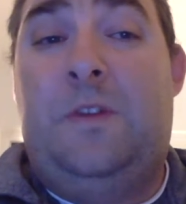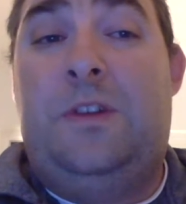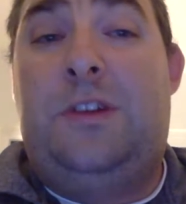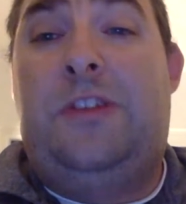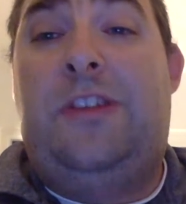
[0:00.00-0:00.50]

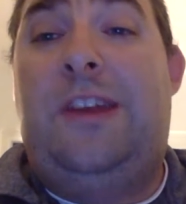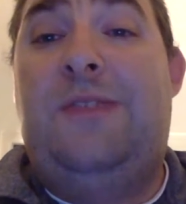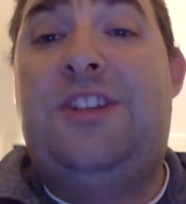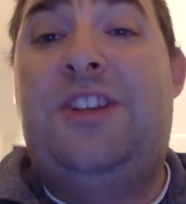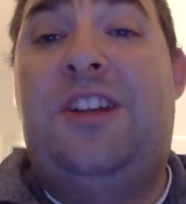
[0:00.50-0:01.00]
Just
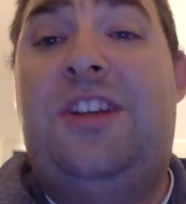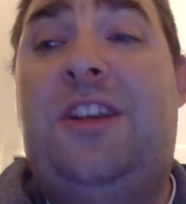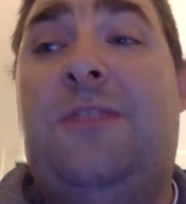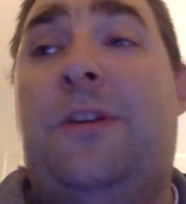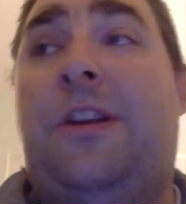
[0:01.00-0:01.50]
same shit,
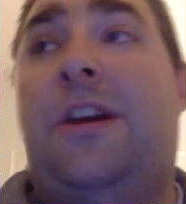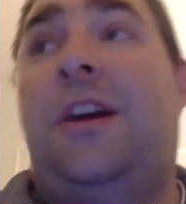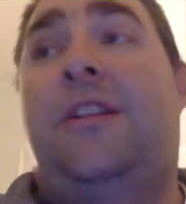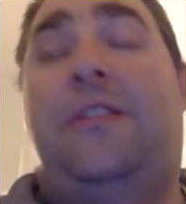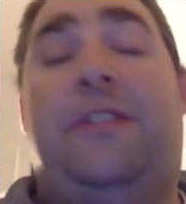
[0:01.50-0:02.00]
different
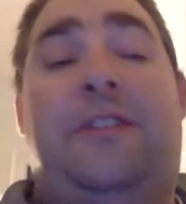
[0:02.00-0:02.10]
night.